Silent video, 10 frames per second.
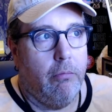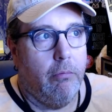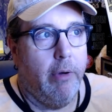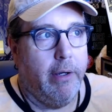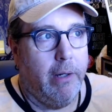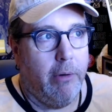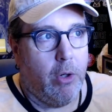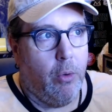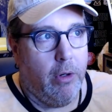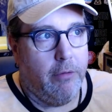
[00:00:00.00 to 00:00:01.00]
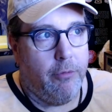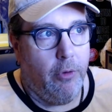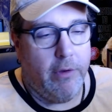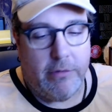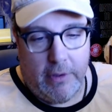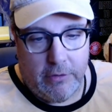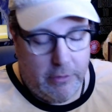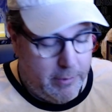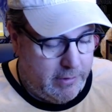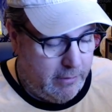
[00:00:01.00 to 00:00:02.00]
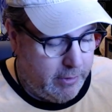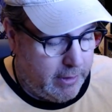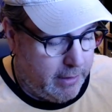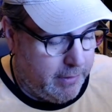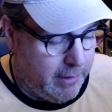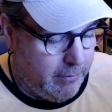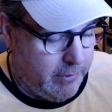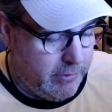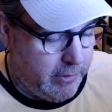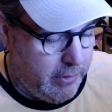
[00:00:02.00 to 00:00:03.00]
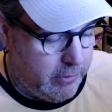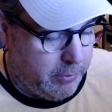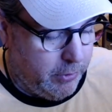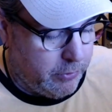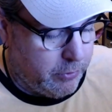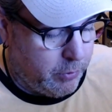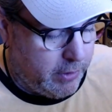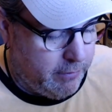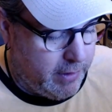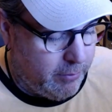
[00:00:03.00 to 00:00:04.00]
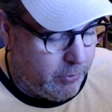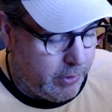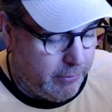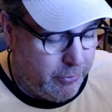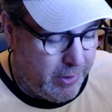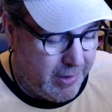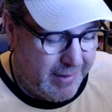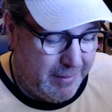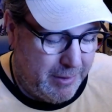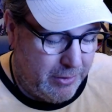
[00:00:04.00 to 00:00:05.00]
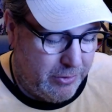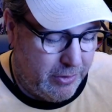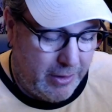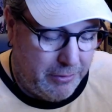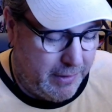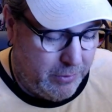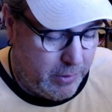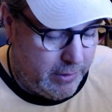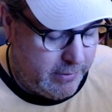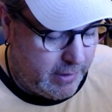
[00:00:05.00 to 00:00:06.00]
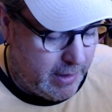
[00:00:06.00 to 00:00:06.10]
written and recorded for this session specifically. I think Mysterious Blues was one of them. Cliffwalk, I'm not sure, I don't think was.